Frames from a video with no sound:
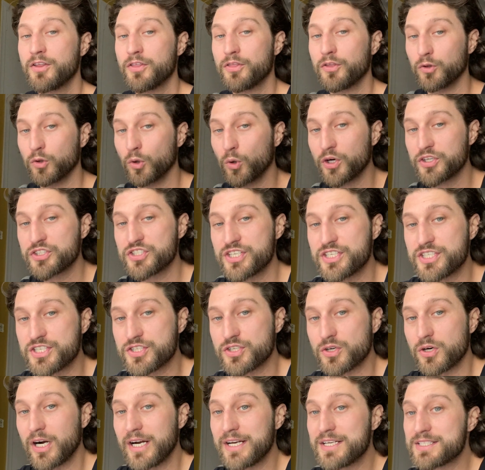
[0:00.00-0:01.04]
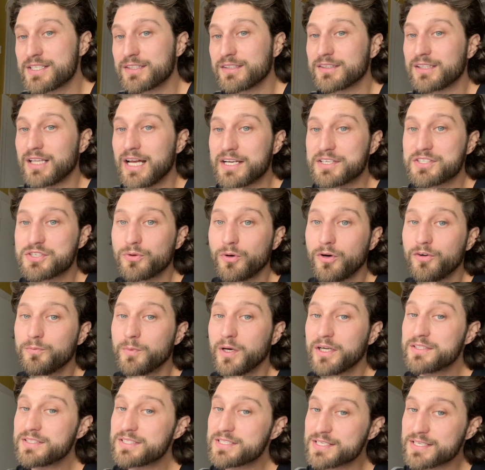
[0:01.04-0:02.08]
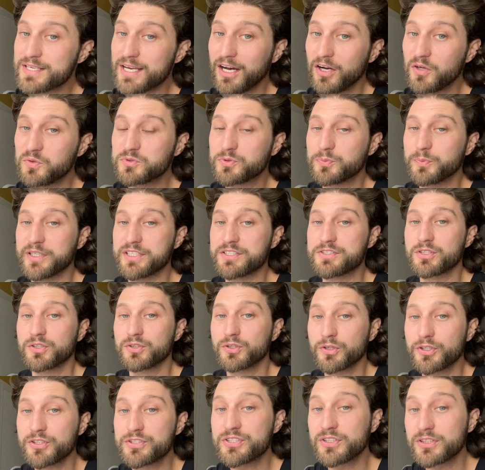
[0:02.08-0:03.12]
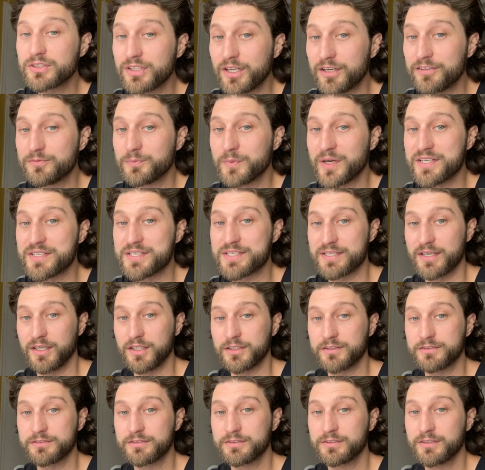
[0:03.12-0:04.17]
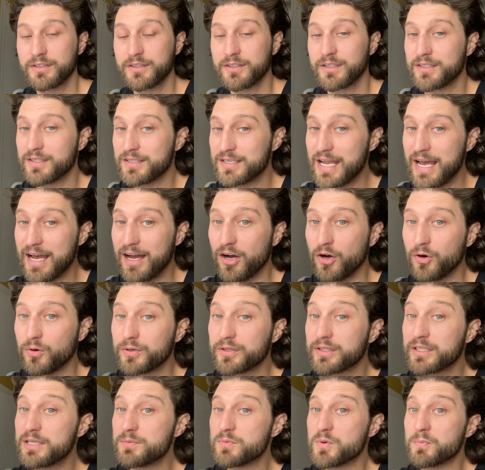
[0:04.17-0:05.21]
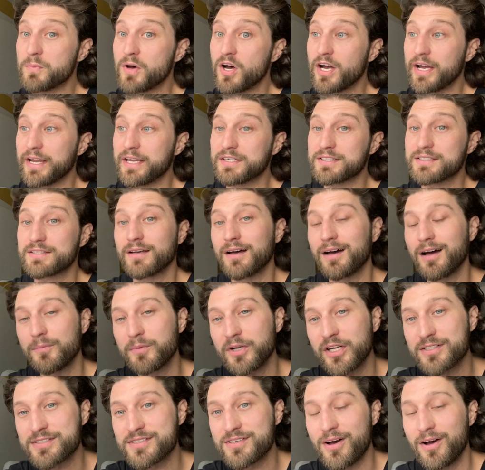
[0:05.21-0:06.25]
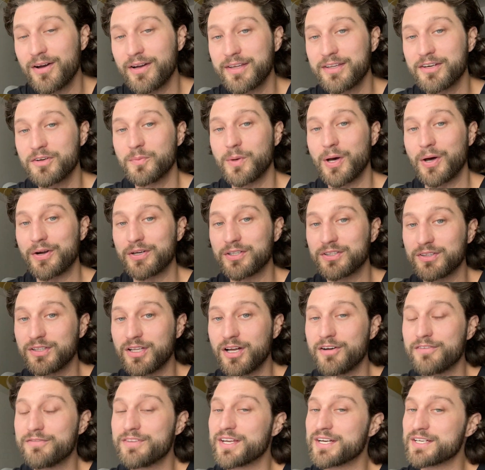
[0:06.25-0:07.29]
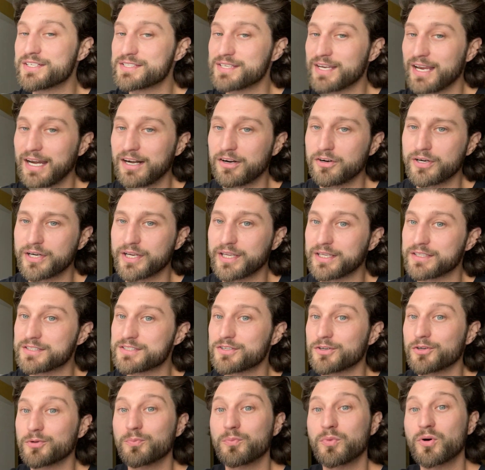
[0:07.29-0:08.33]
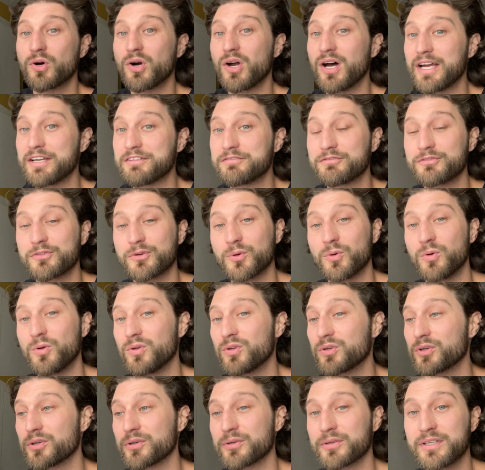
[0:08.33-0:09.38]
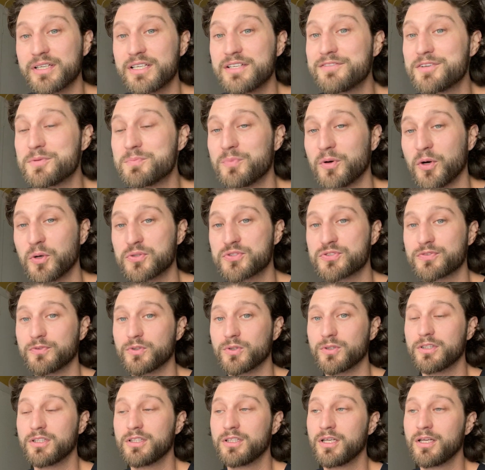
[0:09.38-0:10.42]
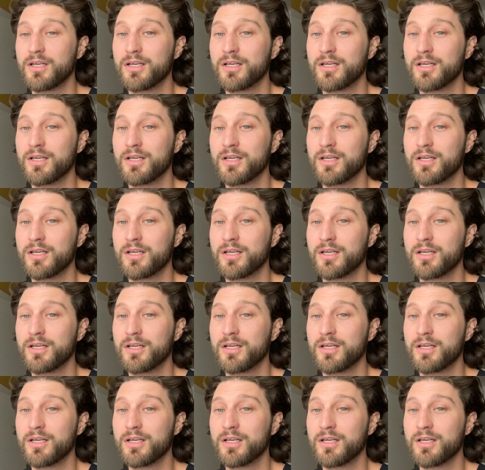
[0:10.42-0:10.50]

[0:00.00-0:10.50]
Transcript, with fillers: The Lord Jesus Christ in the last 12 months has helped me to learn to love myself. Now, keep in mind, I'm not talking about a love that is arrogant or prideful or even boastful.